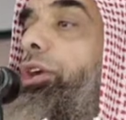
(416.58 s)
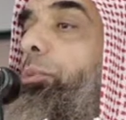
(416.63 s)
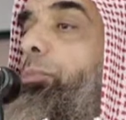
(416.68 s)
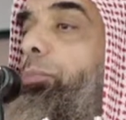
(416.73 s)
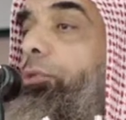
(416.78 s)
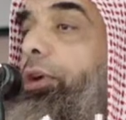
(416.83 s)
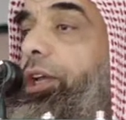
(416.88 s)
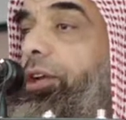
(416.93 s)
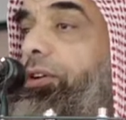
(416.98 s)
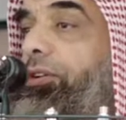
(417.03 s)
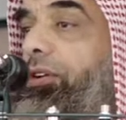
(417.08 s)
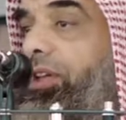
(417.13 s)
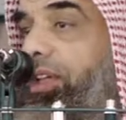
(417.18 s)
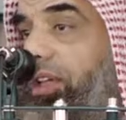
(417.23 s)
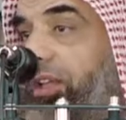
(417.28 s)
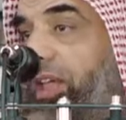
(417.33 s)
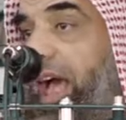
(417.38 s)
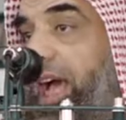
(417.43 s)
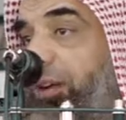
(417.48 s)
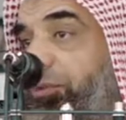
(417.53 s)
prayer,
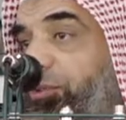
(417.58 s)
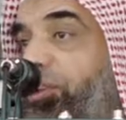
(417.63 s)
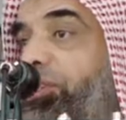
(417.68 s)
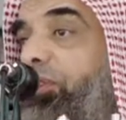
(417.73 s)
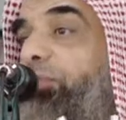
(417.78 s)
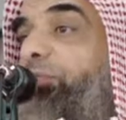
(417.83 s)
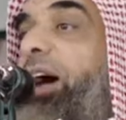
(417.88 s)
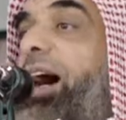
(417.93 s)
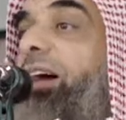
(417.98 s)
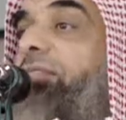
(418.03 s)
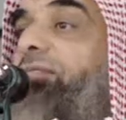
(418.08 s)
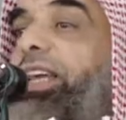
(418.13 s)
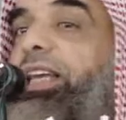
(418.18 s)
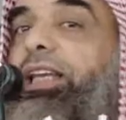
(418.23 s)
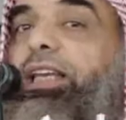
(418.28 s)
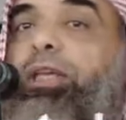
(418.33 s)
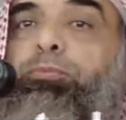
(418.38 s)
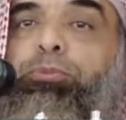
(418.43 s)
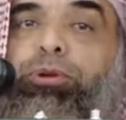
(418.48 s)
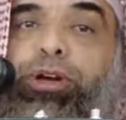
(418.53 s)
after the five
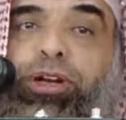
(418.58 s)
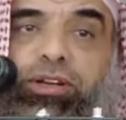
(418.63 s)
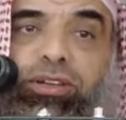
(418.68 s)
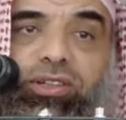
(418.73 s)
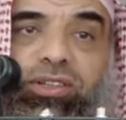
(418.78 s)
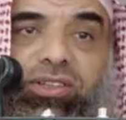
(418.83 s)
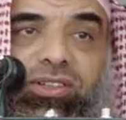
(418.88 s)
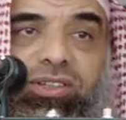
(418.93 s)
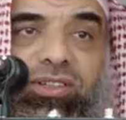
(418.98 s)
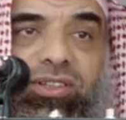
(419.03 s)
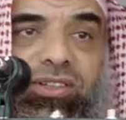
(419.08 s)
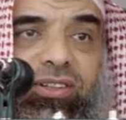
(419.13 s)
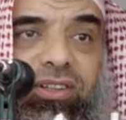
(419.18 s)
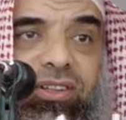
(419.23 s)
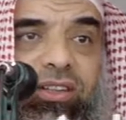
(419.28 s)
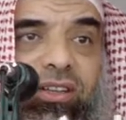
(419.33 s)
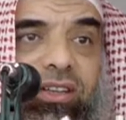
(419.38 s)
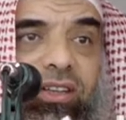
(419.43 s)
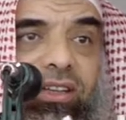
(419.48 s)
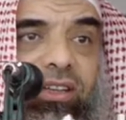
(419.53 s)
daily prayers,
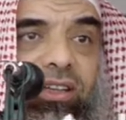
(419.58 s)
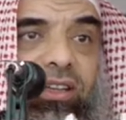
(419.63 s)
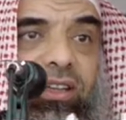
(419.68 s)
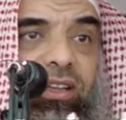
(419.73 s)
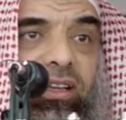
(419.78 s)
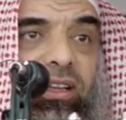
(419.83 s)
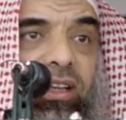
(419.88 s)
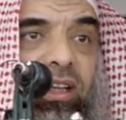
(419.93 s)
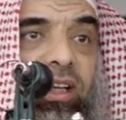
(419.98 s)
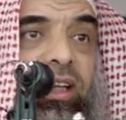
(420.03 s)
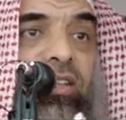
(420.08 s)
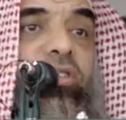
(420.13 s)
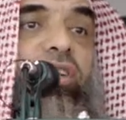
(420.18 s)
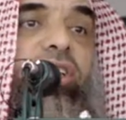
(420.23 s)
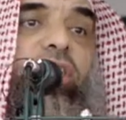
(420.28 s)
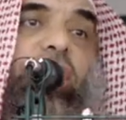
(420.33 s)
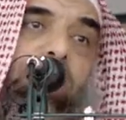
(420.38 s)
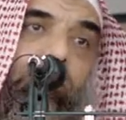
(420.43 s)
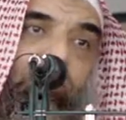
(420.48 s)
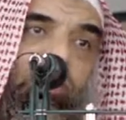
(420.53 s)
is
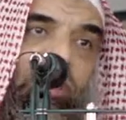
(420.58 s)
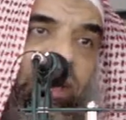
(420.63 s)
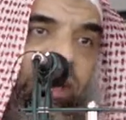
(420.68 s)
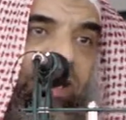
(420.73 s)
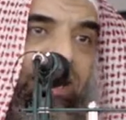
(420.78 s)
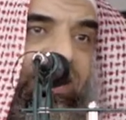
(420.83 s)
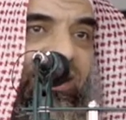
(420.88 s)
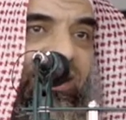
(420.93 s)
Qiyamul Layl.